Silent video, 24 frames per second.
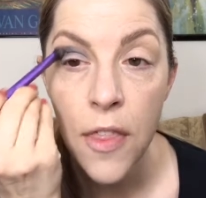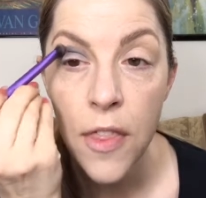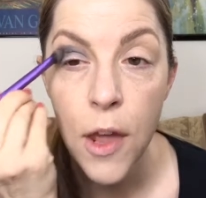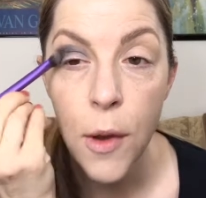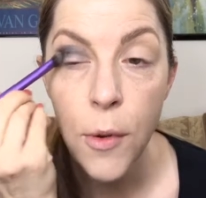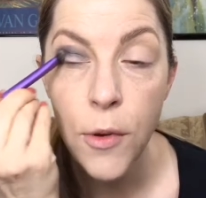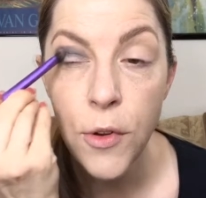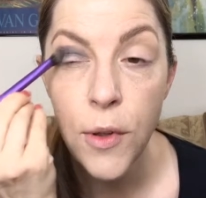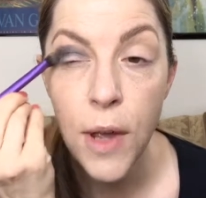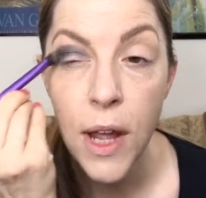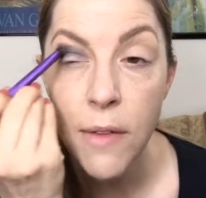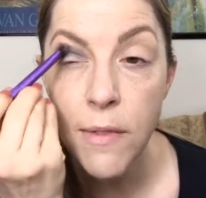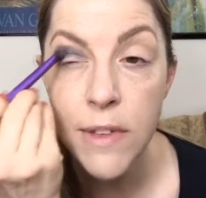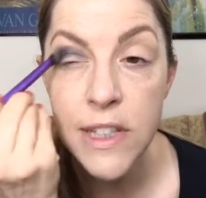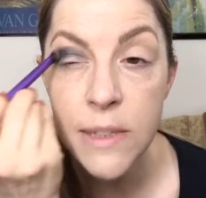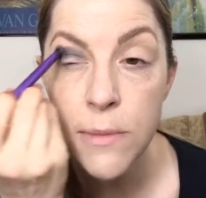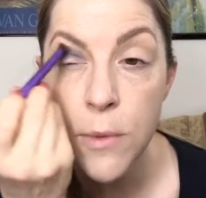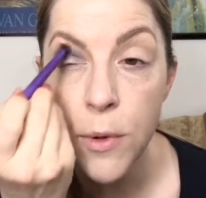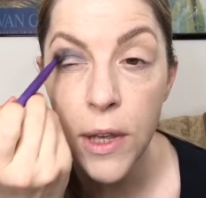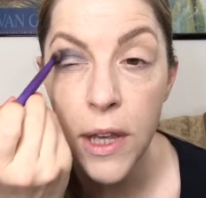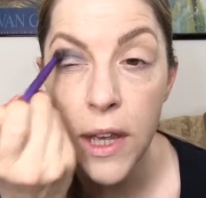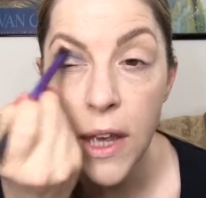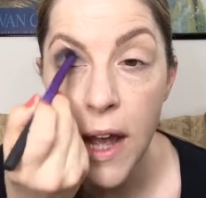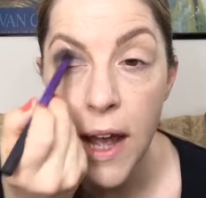I would do kind of a
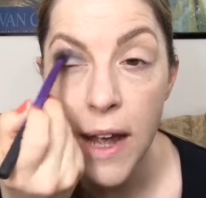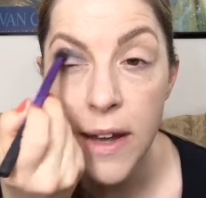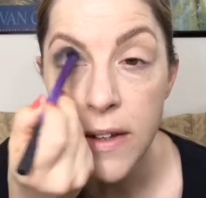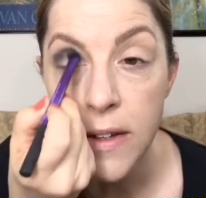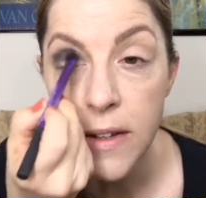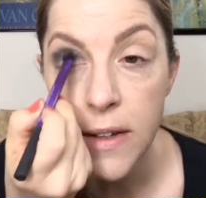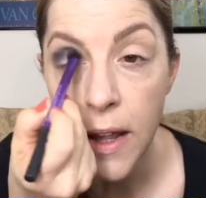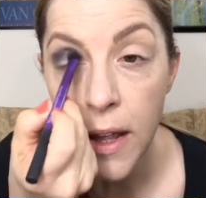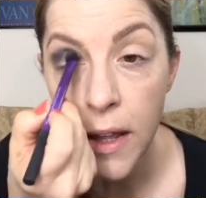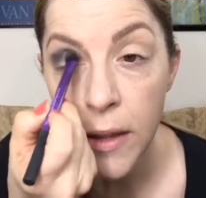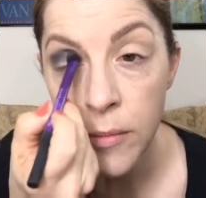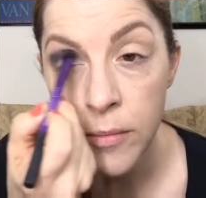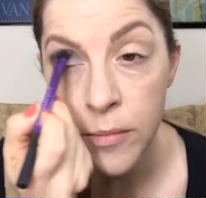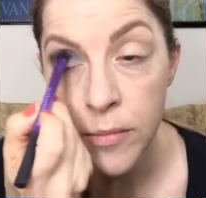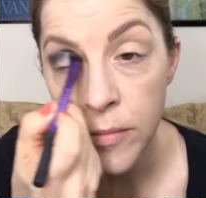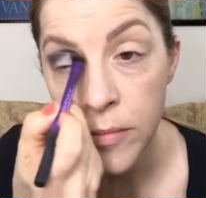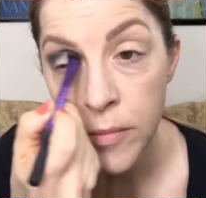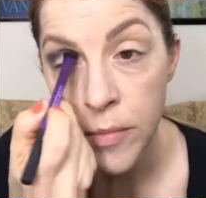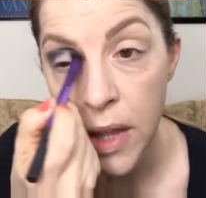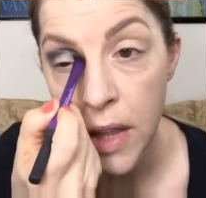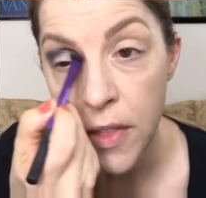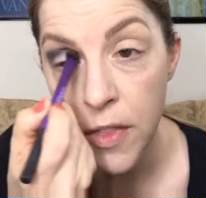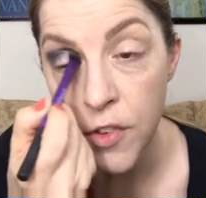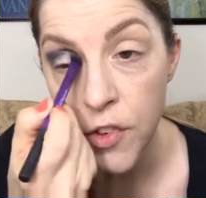smoky eye today,
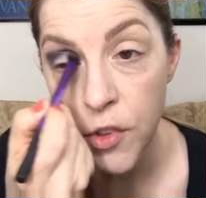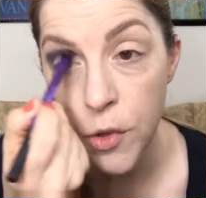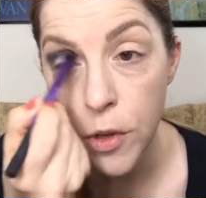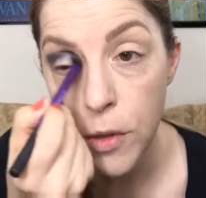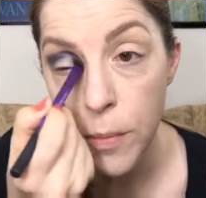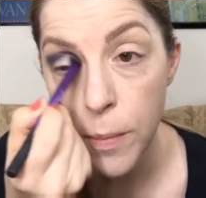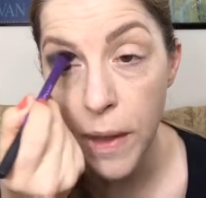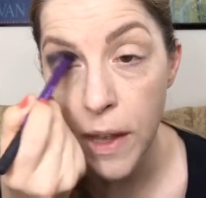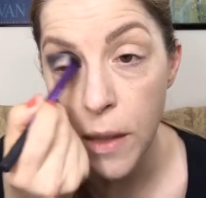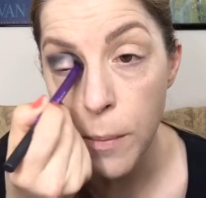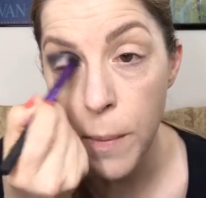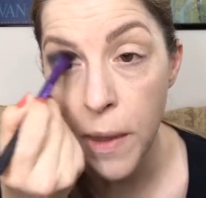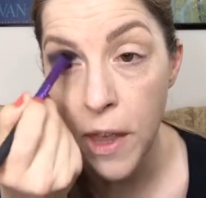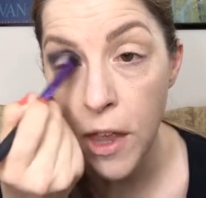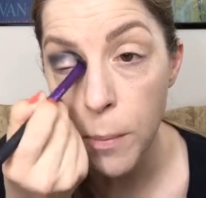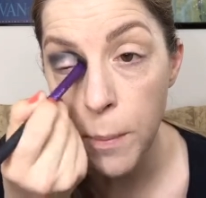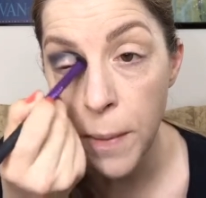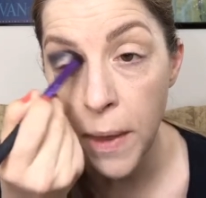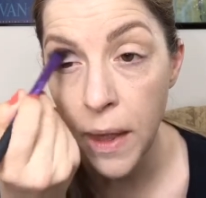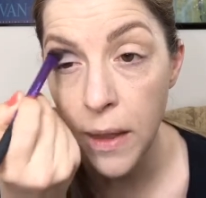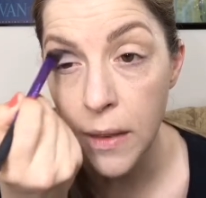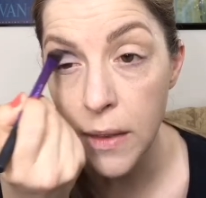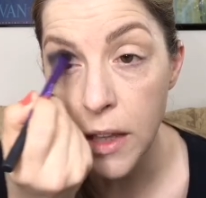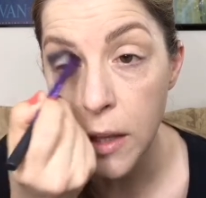and then do up like a pale
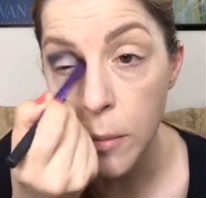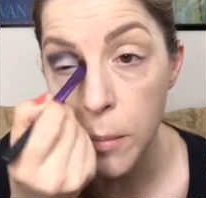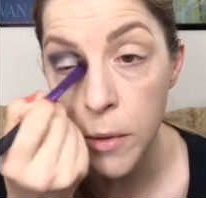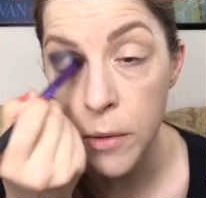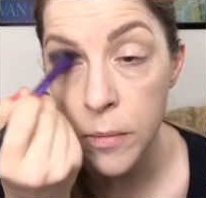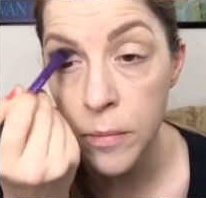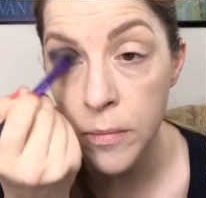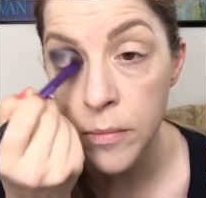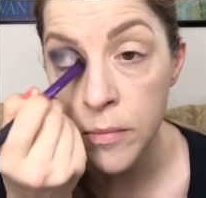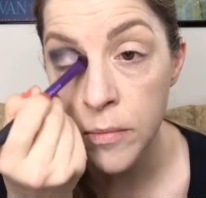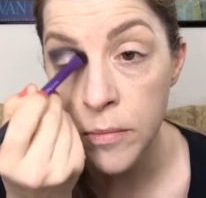pink lip.